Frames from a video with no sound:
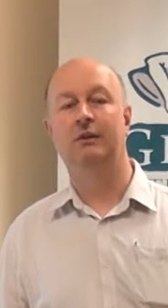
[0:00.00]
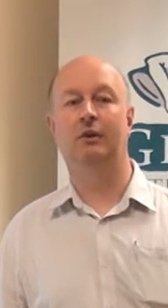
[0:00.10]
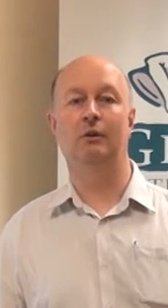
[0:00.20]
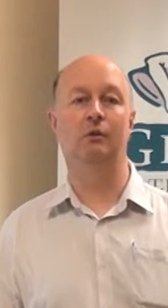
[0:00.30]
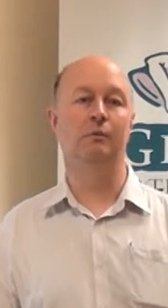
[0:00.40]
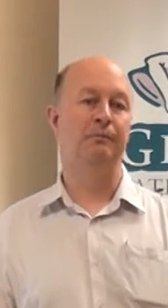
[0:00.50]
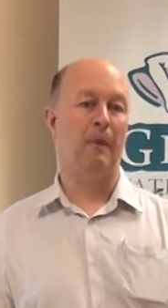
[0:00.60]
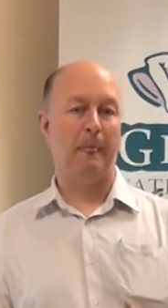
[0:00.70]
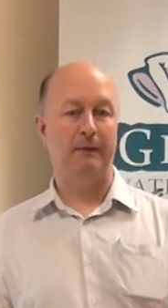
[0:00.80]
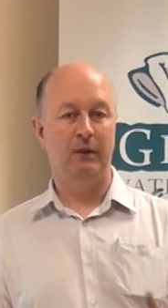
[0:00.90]
So
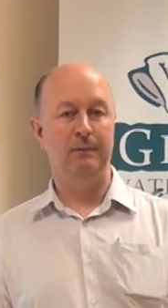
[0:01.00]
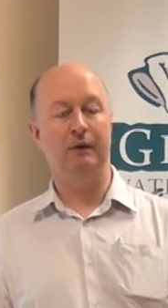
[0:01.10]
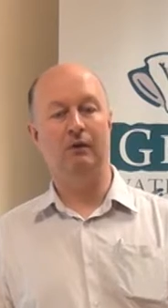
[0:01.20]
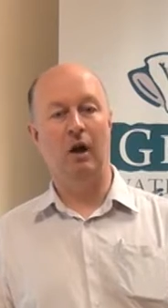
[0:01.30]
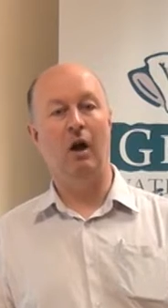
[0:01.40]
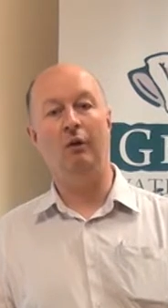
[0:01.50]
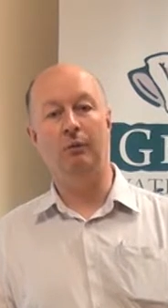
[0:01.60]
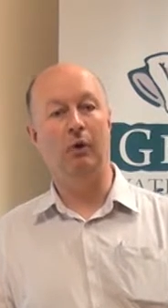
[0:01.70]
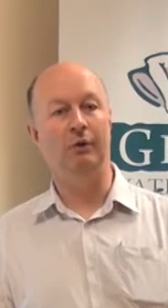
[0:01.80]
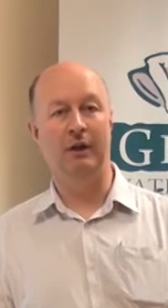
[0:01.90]
typical hard
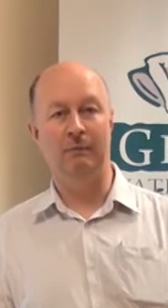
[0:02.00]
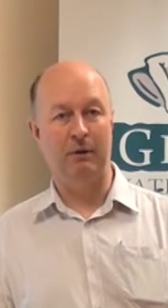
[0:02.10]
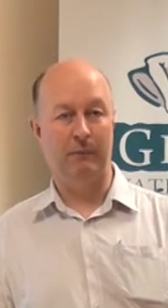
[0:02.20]
water,